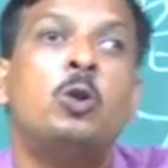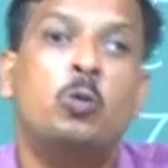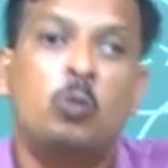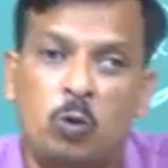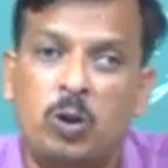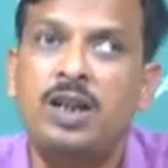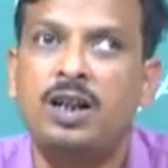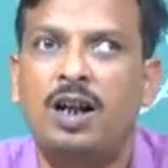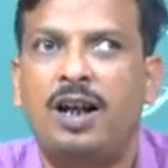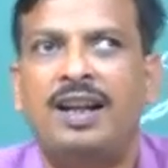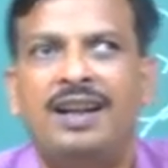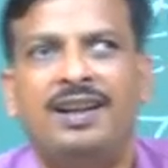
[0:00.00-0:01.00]
we
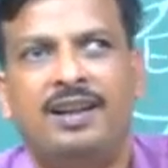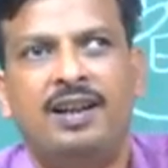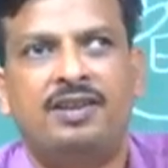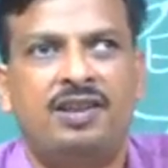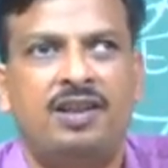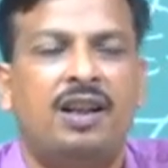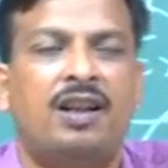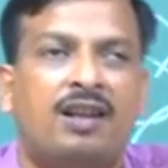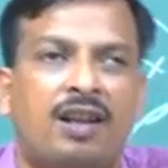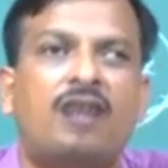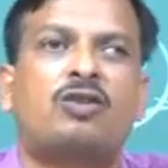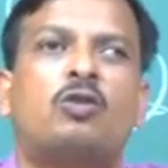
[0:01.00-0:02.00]
are engaged here
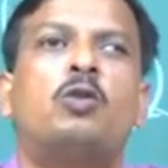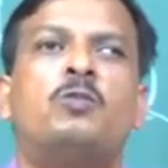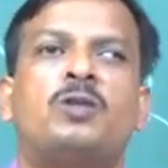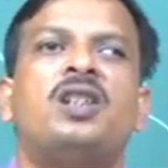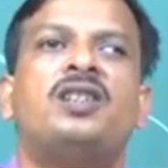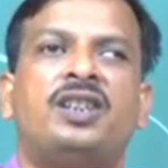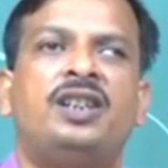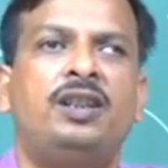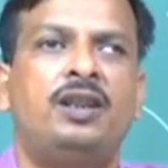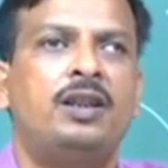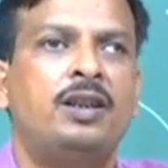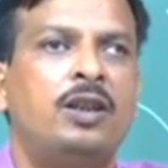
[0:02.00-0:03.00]
classroom
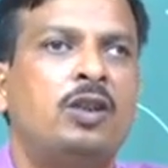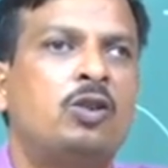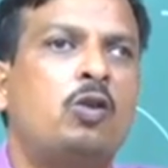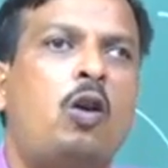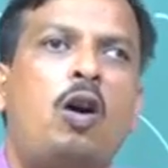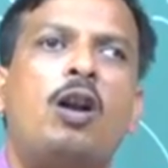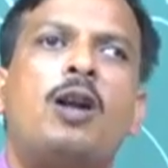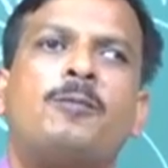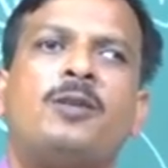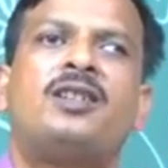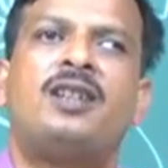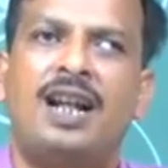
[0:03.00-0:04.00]
teaching. So, all of
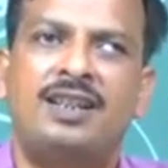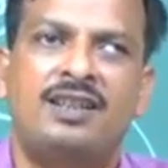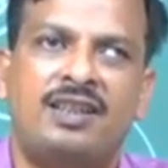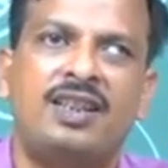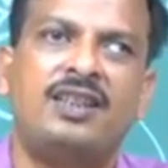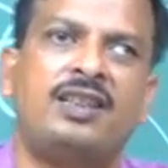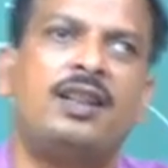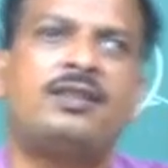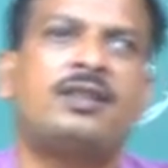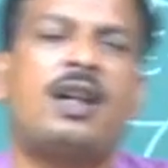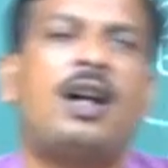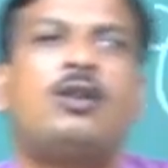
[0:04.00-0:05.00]
the as a
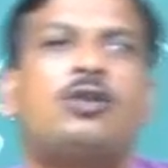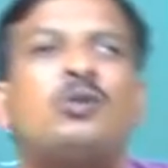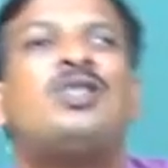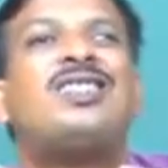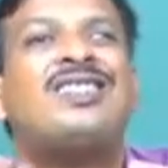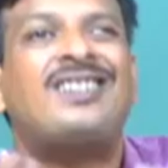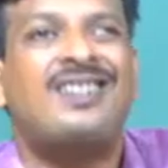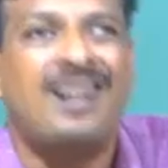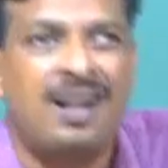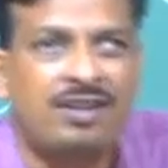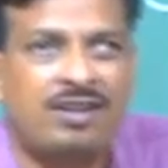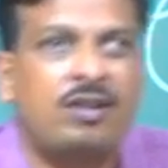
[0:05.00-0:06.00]
teachers I should
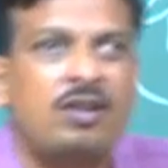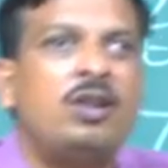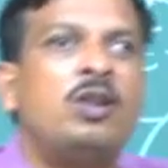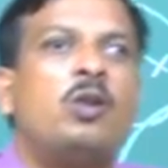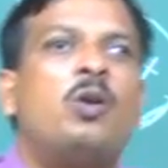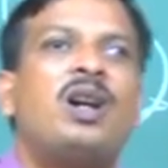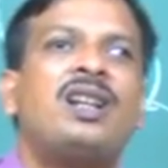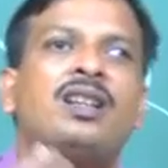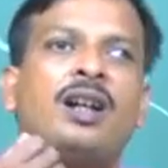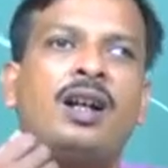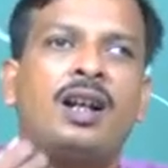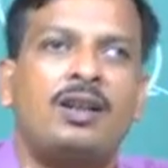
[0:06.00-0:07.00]
test
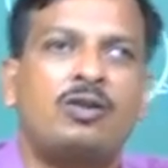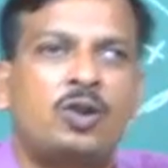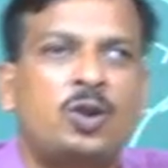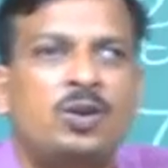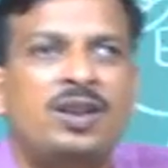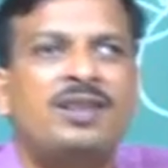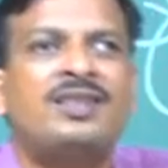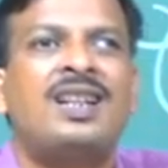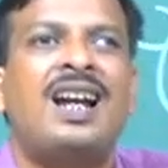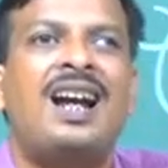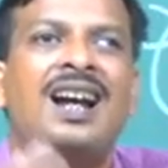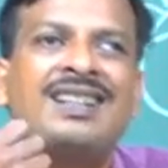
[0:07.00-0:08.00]
whether students
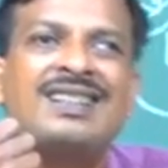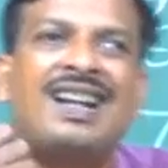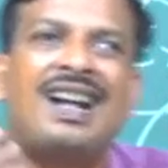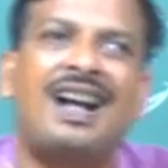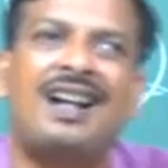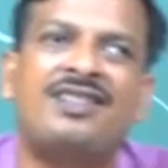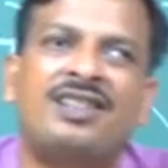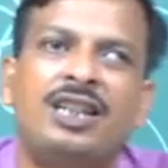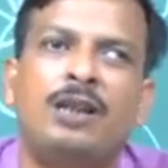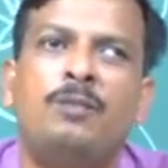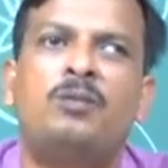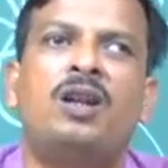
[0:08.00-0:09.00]
has
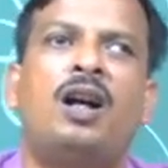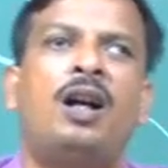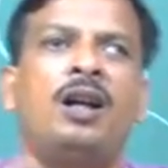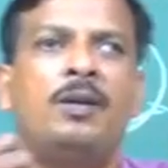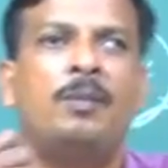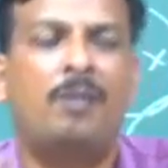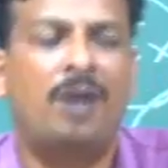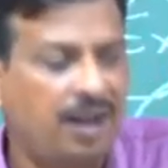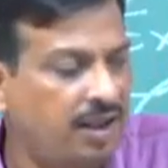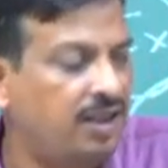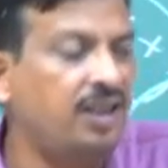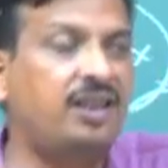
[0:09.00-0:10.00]
achieved the
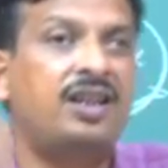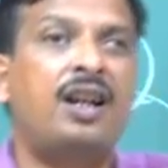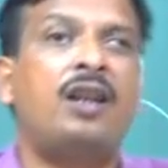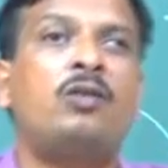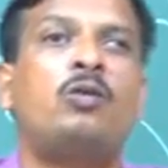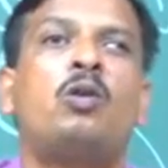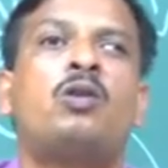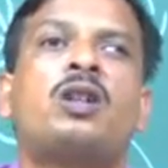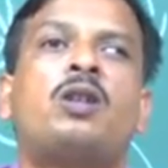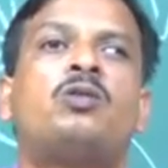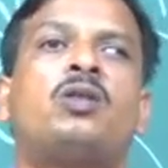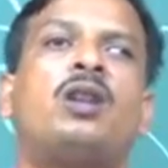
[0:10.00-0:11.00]
my desired course
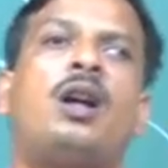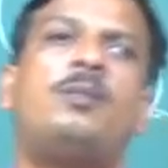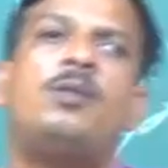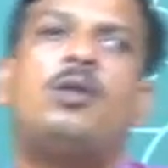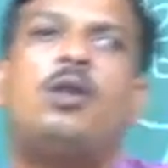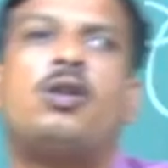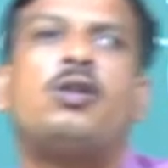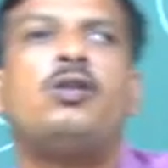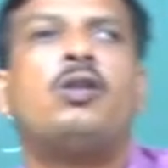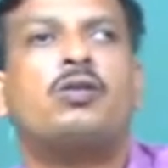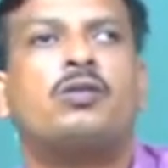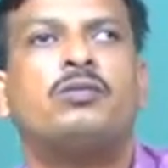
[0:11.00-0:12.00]
outcome or
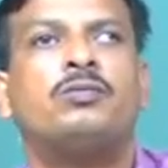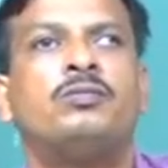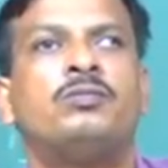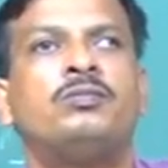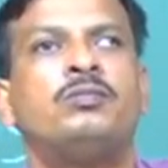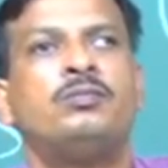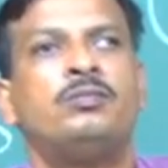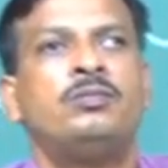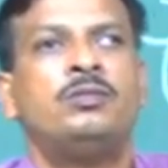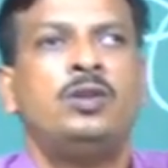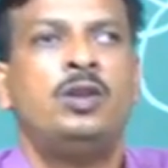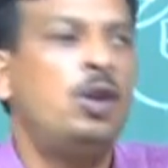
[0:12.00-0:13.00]
not.
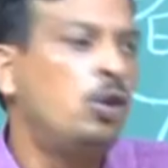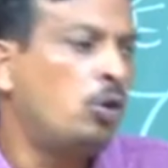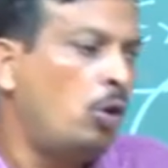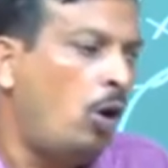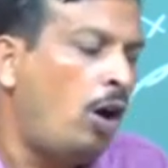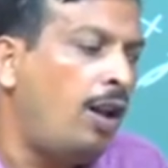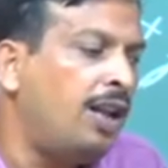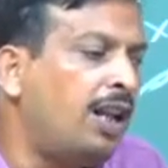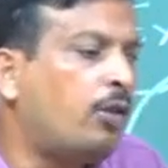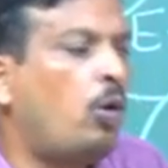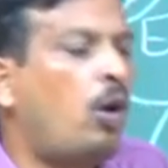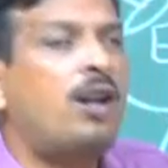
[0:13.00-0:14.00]
So, all the
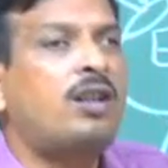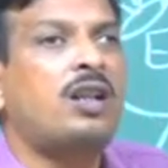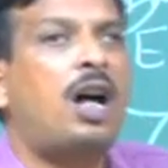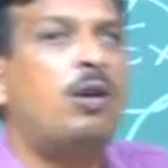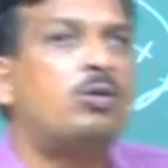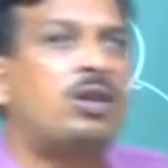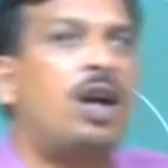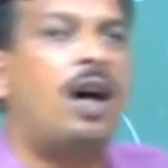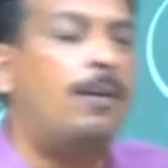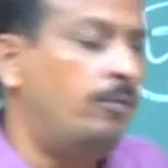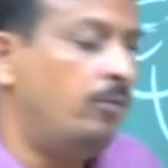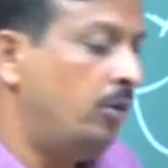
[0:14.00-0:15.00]
course
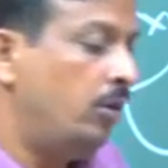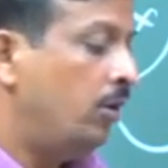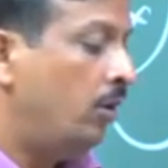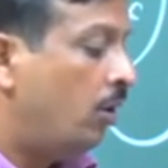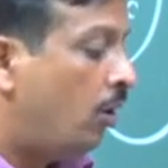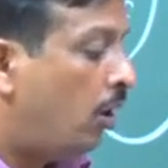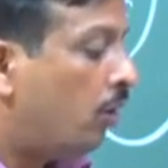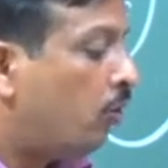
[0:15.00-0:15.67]
outcome or